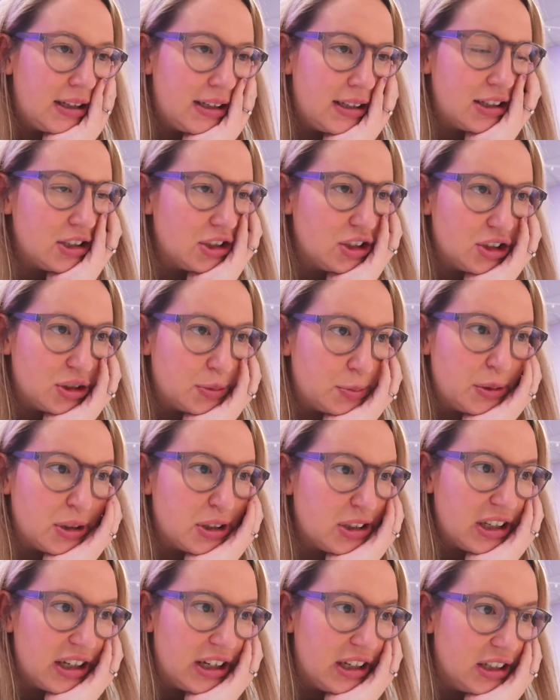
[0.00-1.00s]
literally just
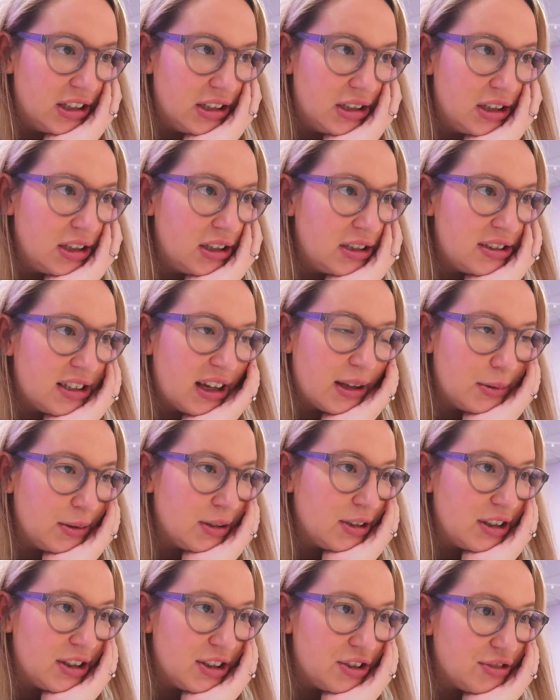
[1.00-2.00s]
plugged it in
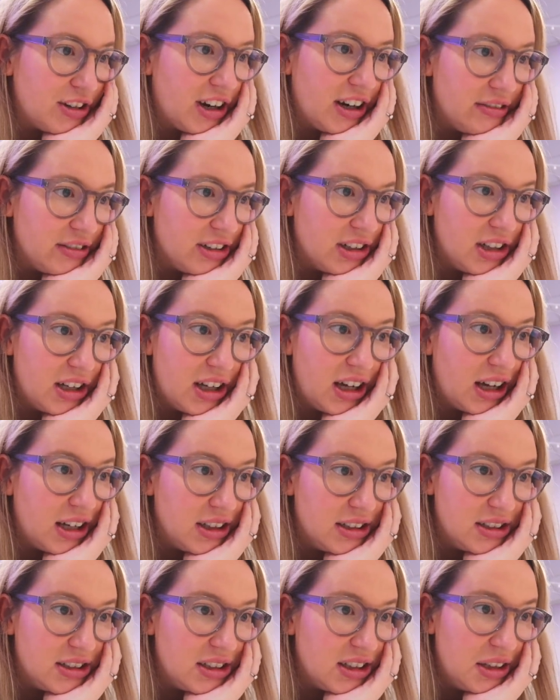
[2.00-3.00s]
downloaded the driver
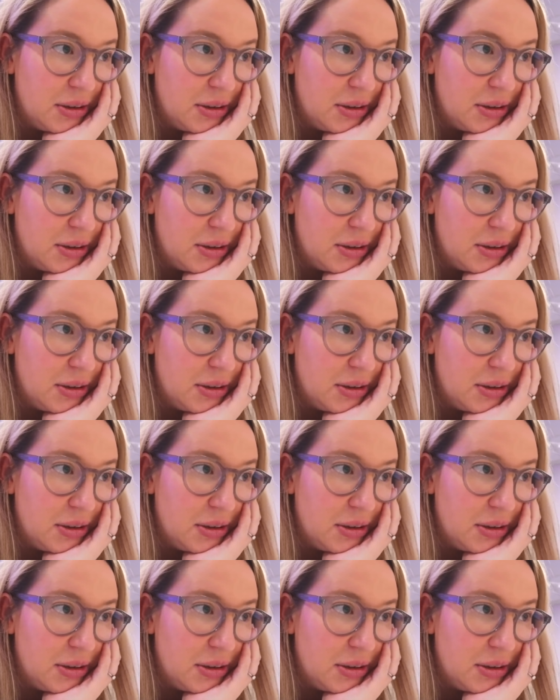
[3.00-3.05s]
and